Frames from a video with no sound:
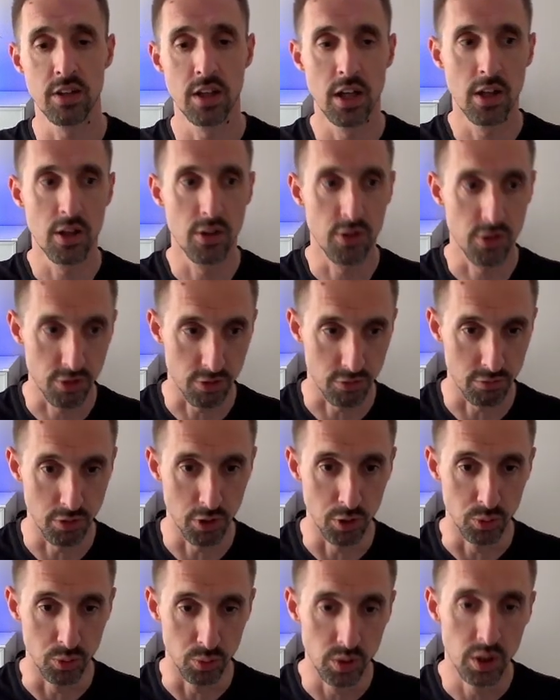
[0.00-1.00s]

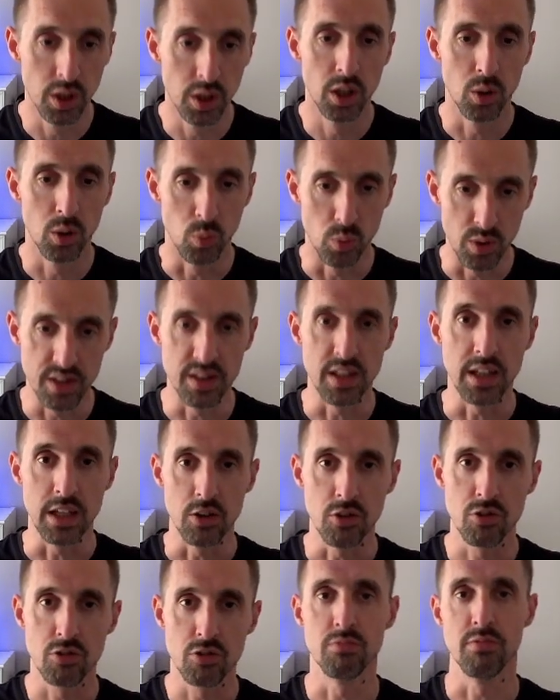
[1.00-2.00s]
through with
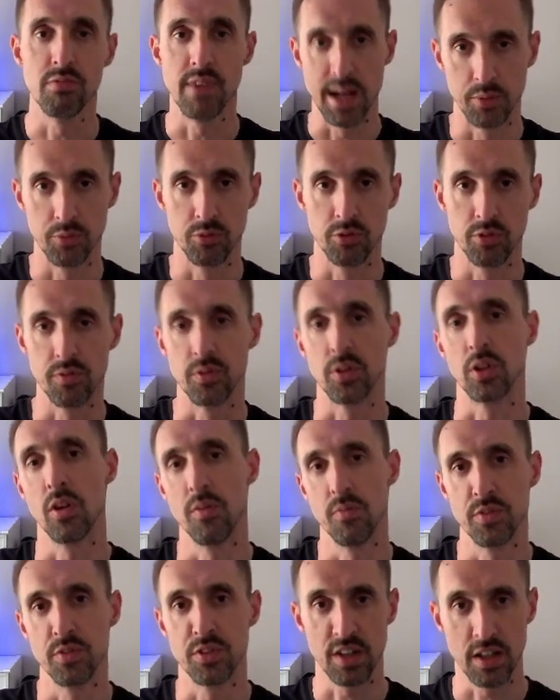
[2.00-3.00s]
each round of the
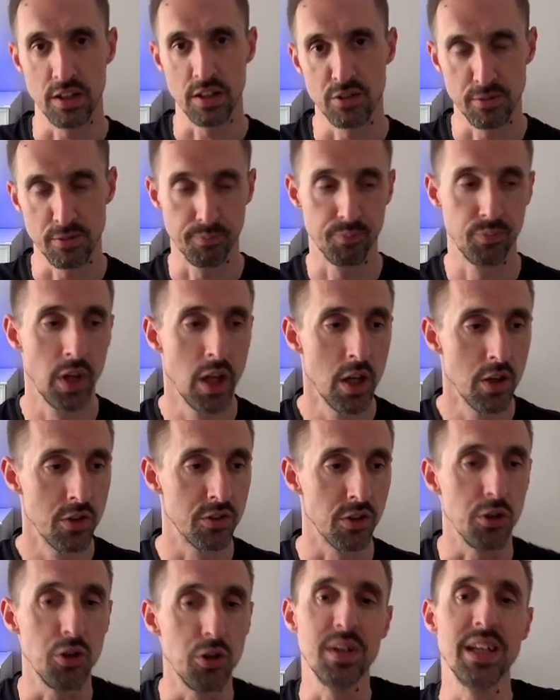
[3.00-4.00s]
conversation.
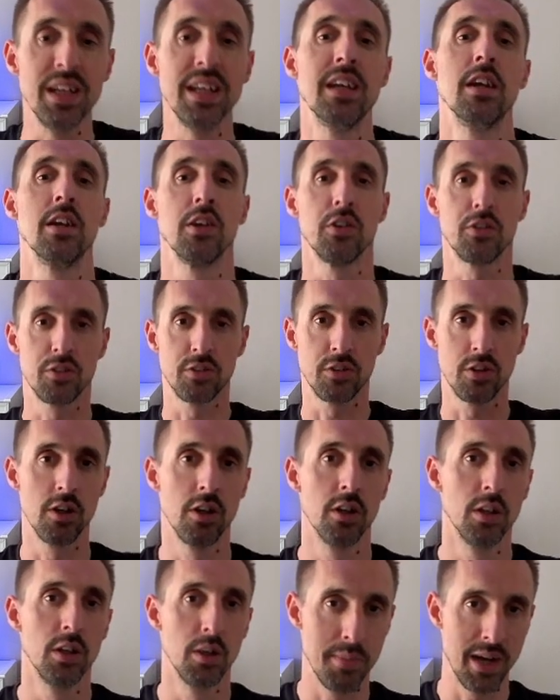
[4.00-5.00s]
So you need an
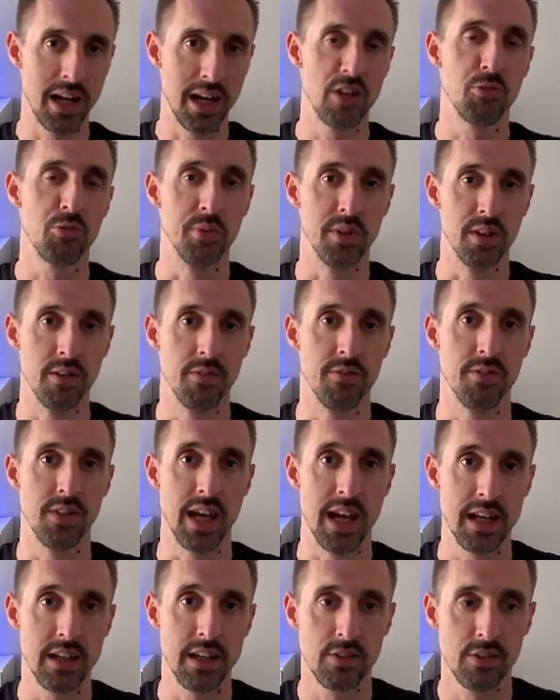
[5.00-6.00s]
external management of
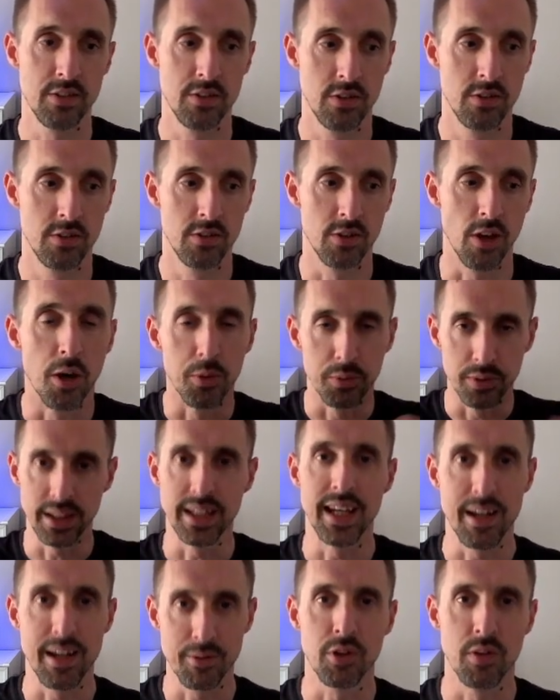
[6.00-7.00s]
that to only
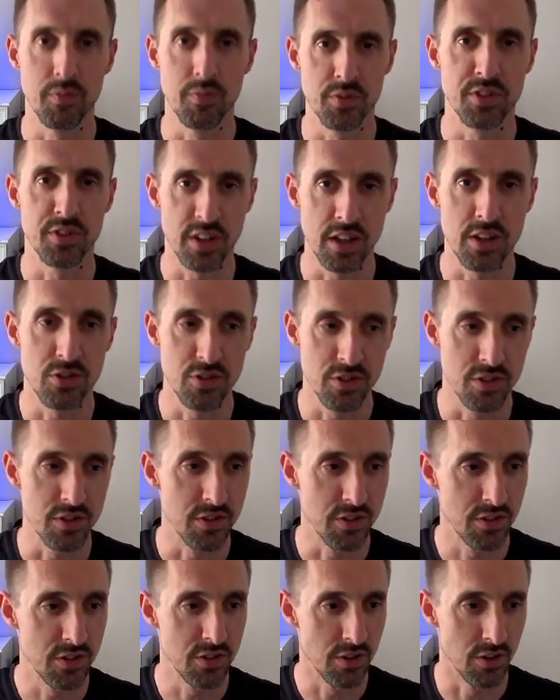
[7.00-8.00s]
have
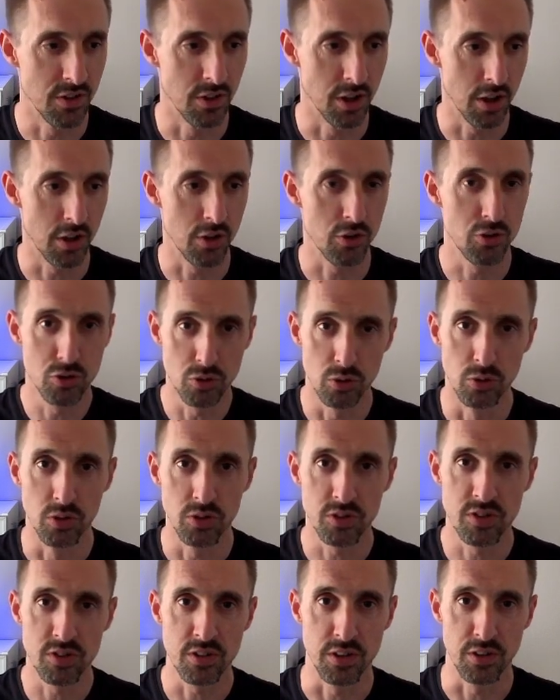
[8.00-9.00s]
conversations that are
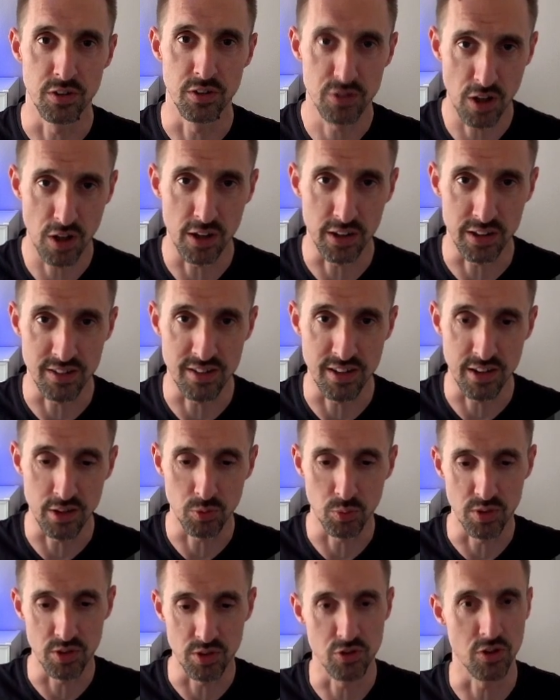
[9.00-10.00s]
short and targeted
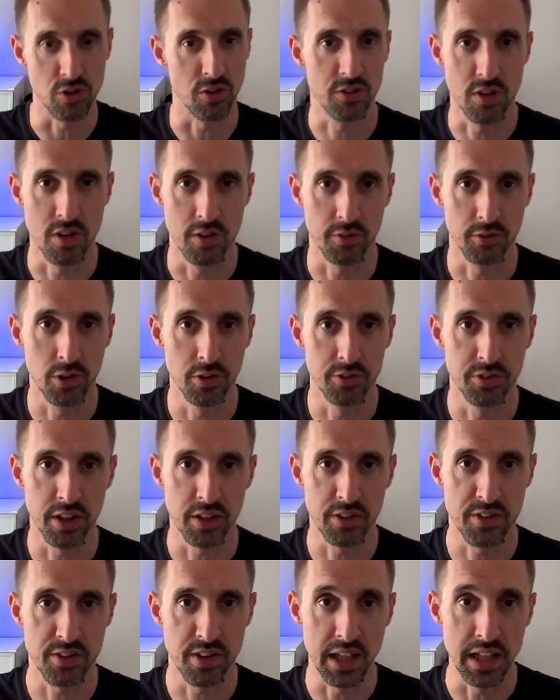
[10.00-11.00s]
with just enough
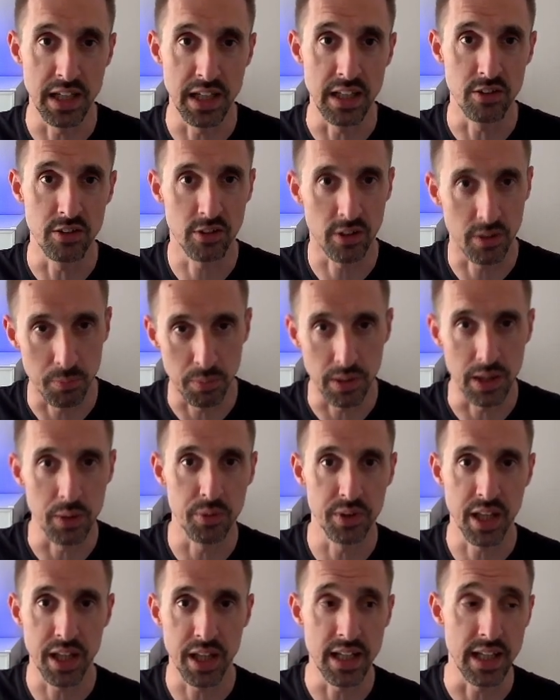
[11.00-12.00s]
context they need to complete
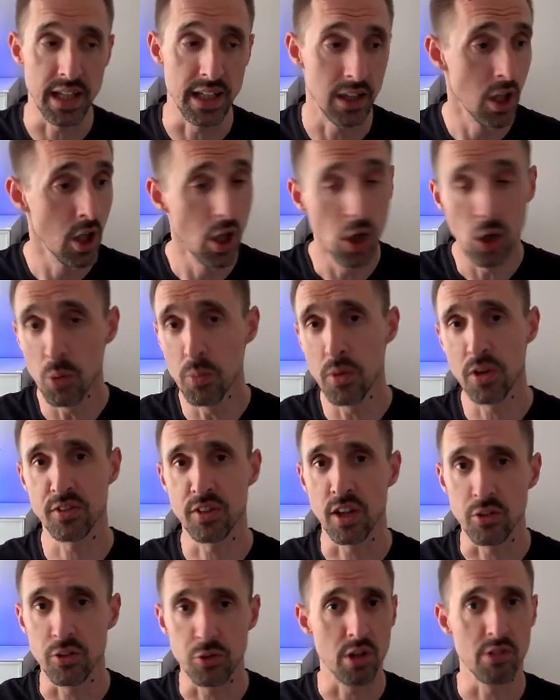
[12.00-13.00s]
what they need. Almost
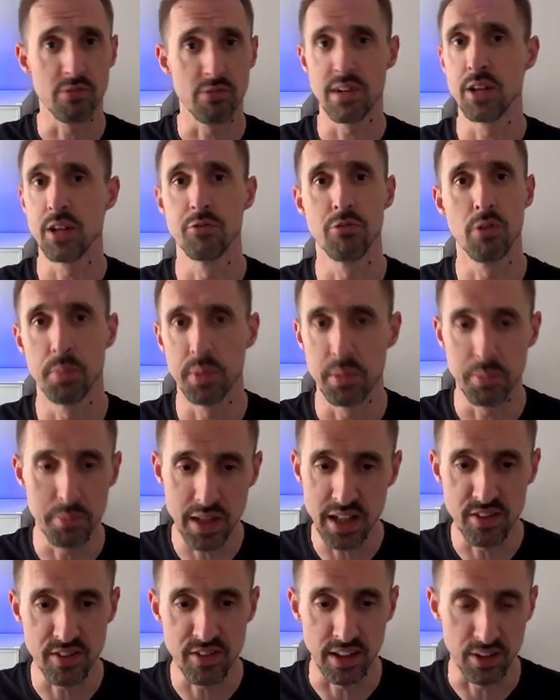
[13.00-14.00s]
like doing round-robin
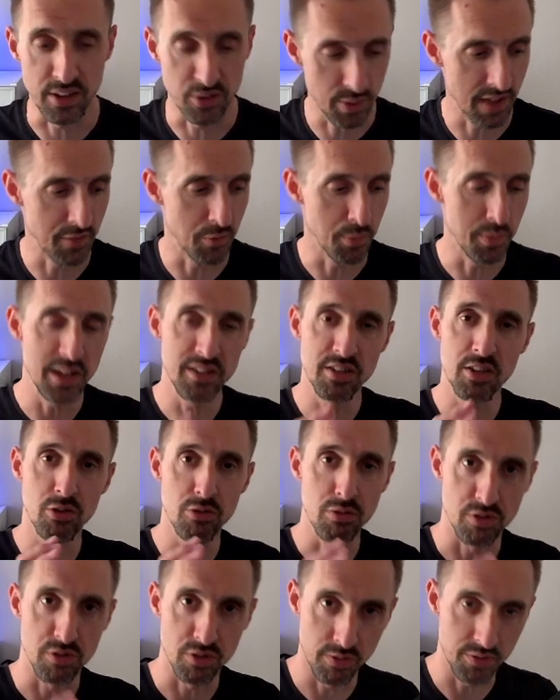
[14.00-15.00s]
meetings. We'll have a meeting
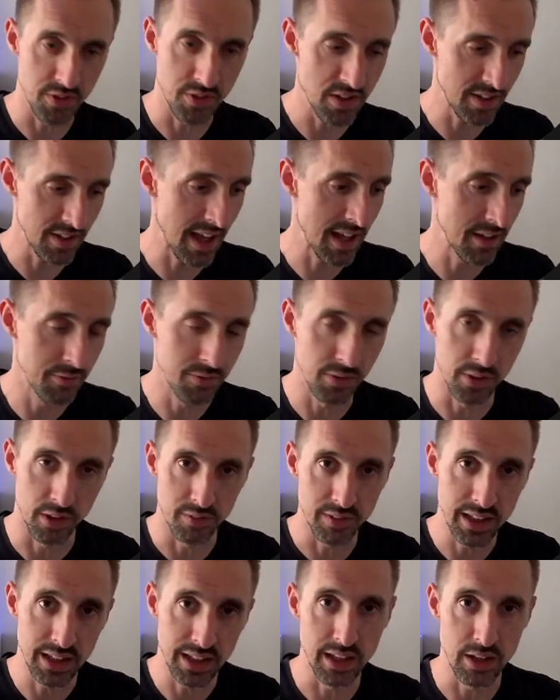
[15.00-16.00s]
to resolve this handful
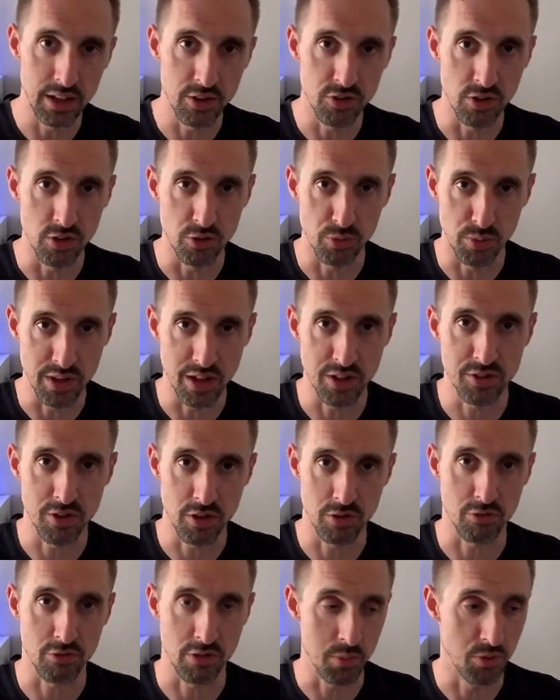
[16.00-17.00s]
of little issues with this
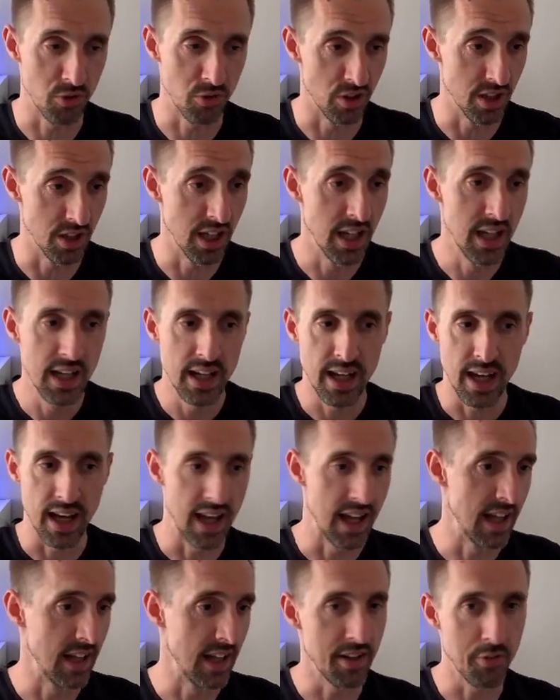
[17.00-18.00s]
description,
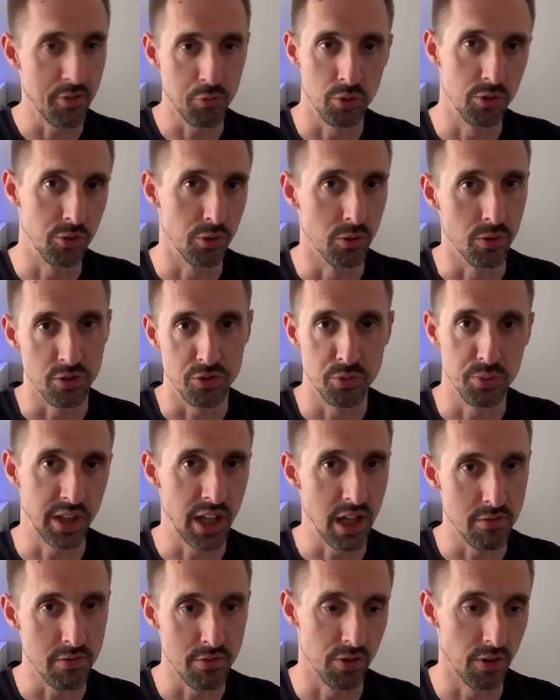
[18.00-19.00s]
and everyone talks and we
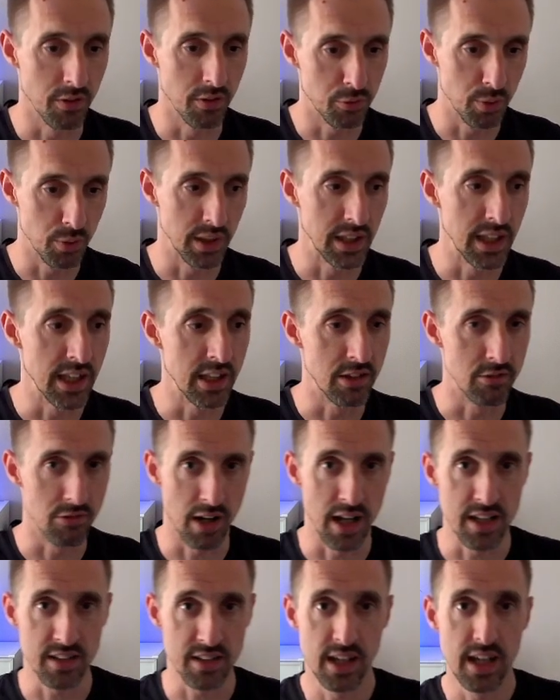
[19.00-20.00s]
get it resolved quickly.
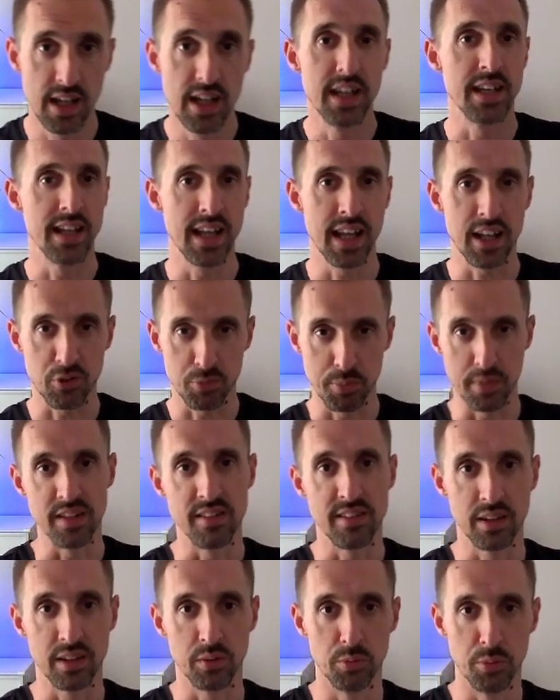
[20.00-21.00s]
Great. Next
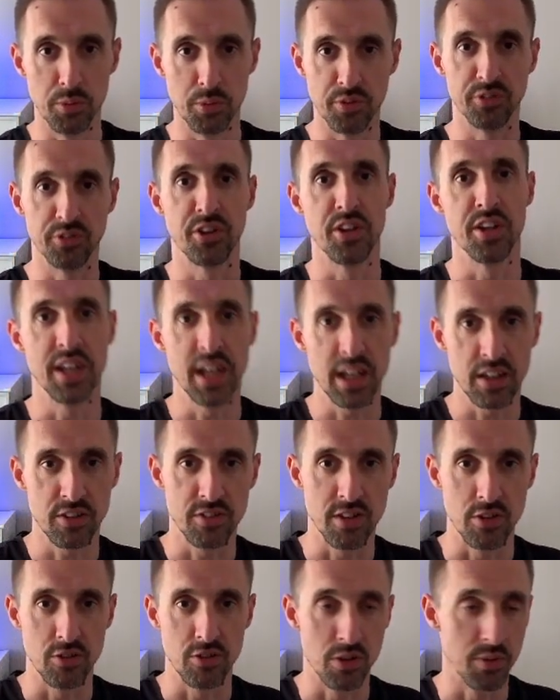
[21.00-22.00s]
meeting, we'll move on to the
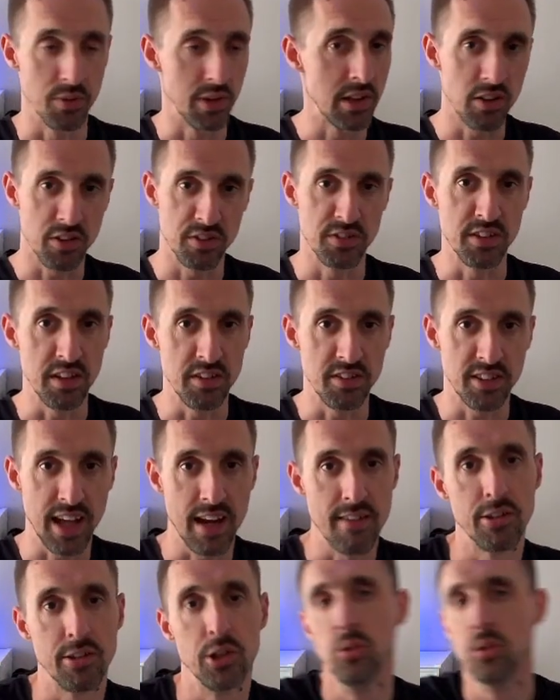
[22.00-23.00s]
next issue, and it doesn't need to
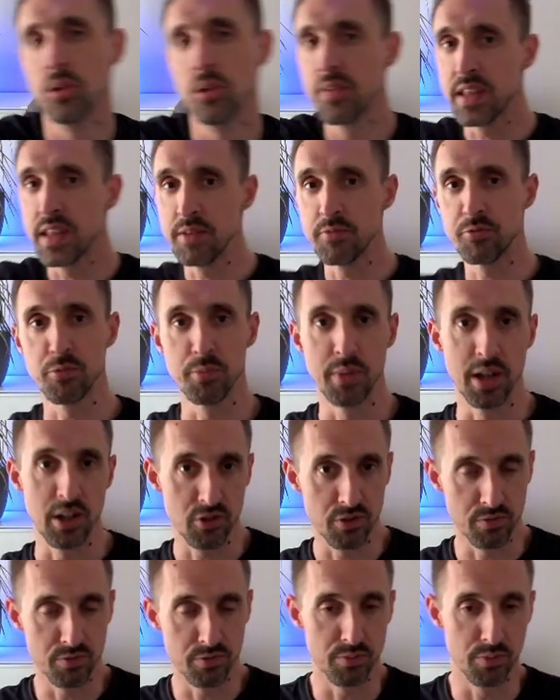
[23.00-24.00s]
carry all of the
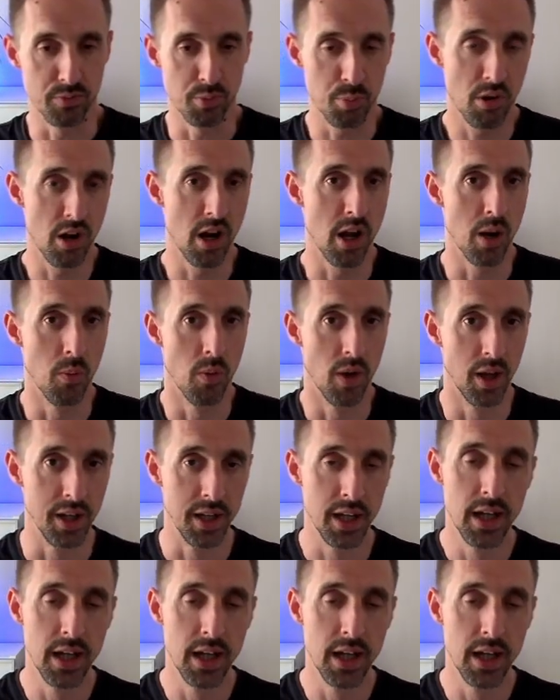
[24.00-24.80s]
information from the prior one.